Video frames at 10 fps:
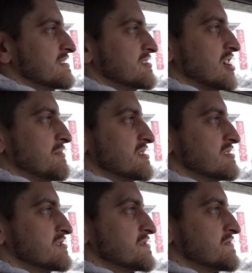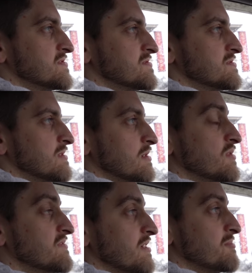the Japanese food, and
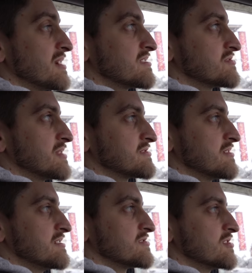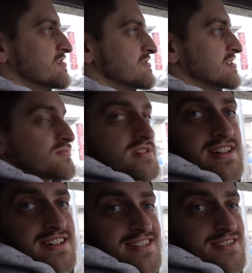we've never been to this restaurant, so Kyokos. it's
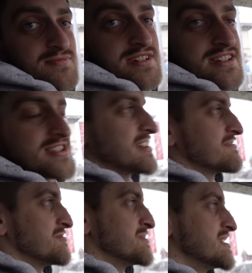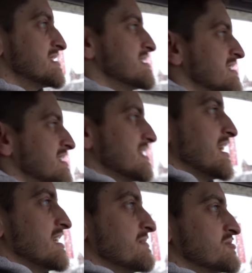really it's really exciting for me
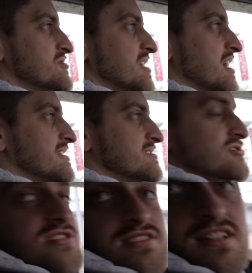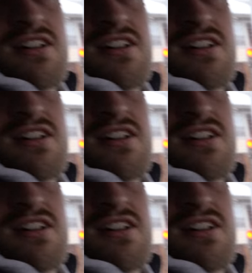and I'm sure Kat, because she